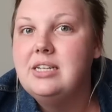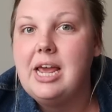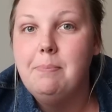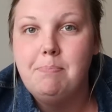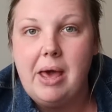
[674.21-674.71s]

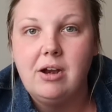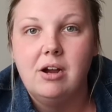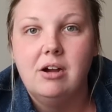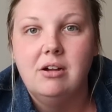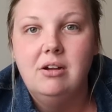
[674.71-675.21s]
a
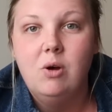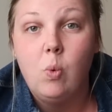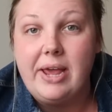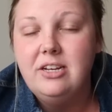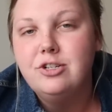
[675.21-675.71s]
better
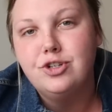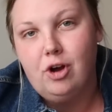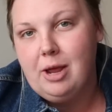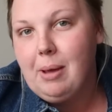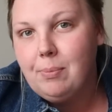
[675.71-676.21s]
weight
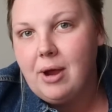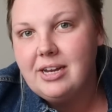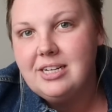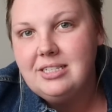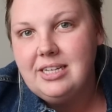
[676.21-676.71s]
during my
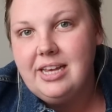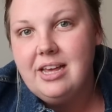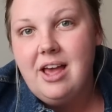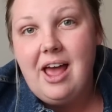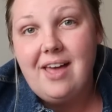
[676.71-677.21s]
pregnancy,